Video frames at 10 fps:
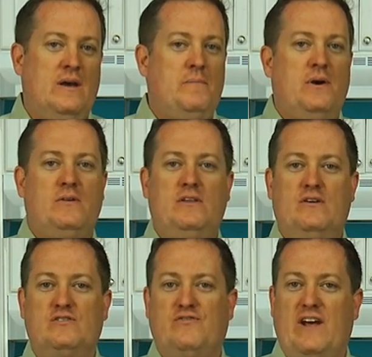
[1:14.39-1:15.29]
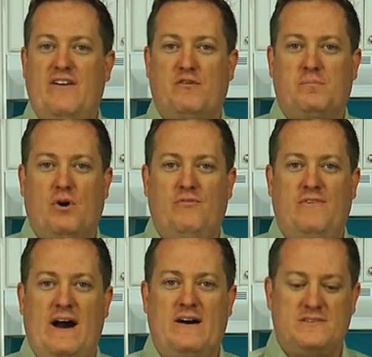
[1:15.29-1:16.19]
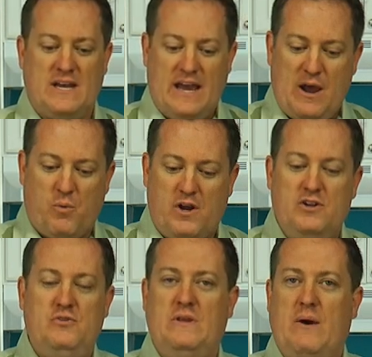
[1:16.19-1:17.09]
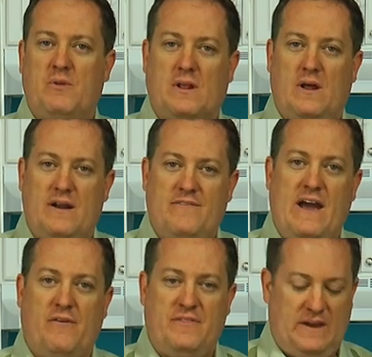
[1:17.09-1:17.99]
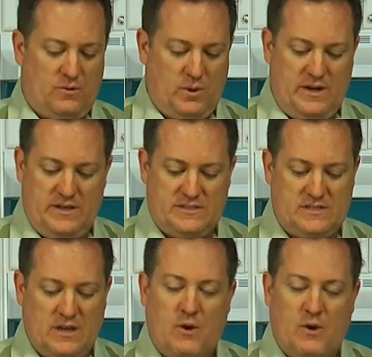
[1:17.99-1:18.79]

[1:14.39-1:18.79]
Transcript: building those flavor profiles, and we're gonna do that with a lot of healthy ingredients.